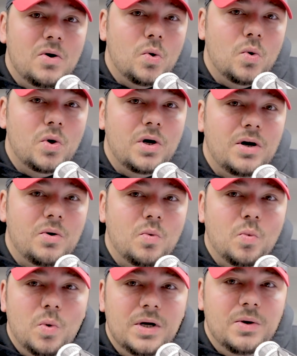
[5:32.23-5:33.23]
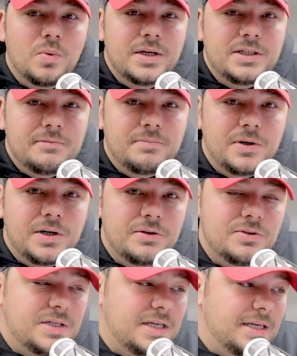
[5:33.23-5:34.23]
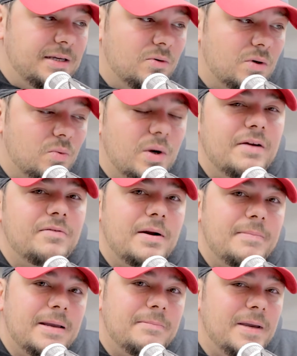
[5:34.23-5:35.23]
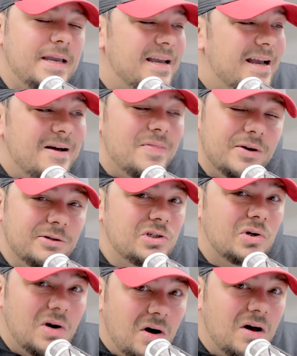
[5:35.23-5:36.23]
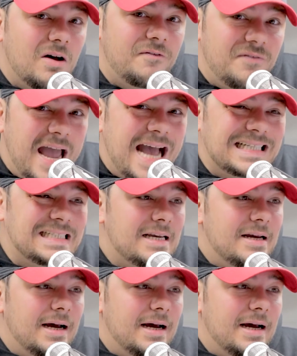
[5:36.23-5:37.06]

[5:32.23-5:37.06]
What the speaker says: or what wasn't producing or whatever it may be. Those are all facts.